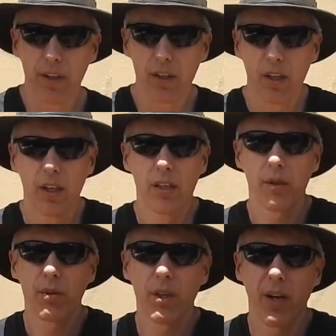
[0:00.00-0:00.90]
grids.
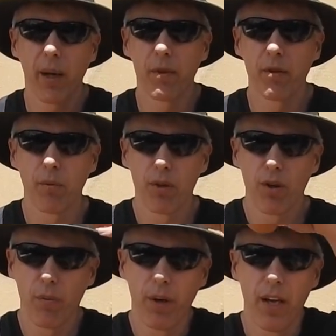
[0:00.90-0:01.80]
So we'll see what happens when we
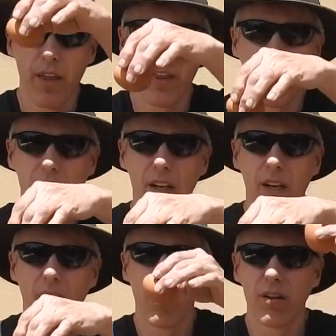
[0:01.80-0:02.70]
drop that
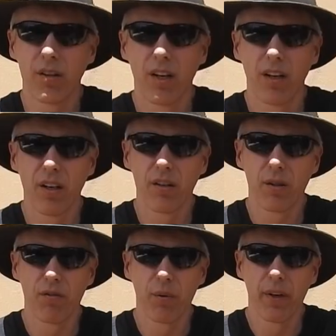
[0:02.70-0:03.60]
on, onto
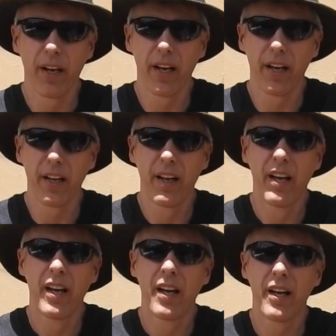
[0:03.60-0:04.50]
it from a high
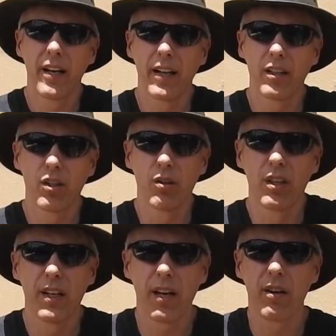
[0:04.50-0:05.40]
uh, altitude.
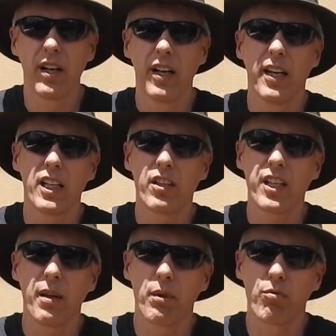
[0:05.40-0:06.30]
Now, it's the
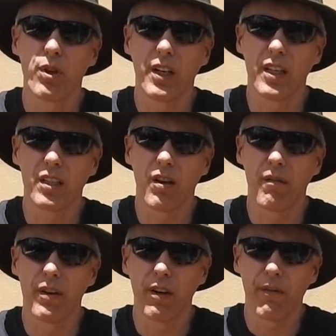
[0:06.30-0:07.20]
same as really as
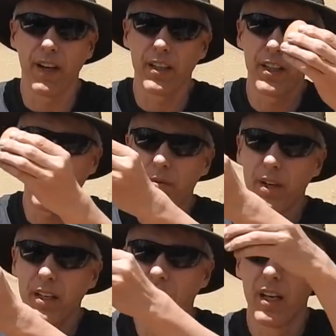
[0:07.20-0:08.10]
going very fast
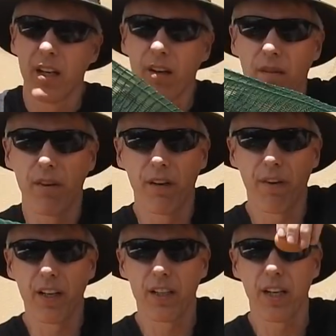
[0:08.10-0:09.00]
sideways, going very
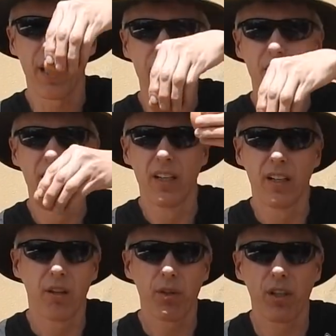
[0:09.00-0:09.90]
fast down,
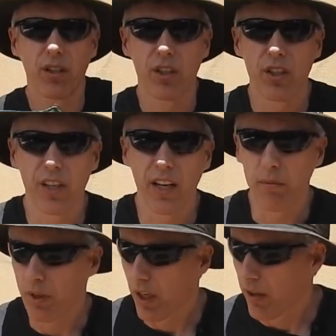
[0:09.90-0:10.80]
the result is the
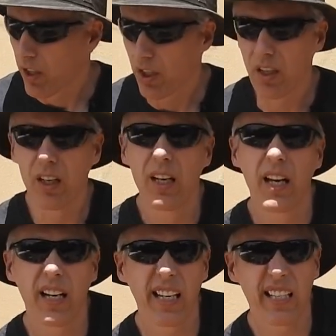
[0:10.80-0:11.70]
same so it's just a,
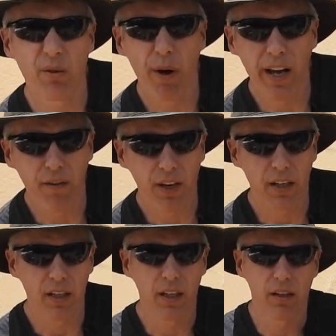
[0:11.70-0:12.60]
an easy way of
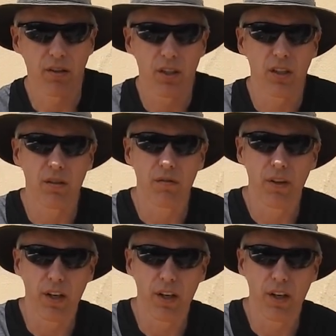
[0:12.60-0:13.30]
getting a consistent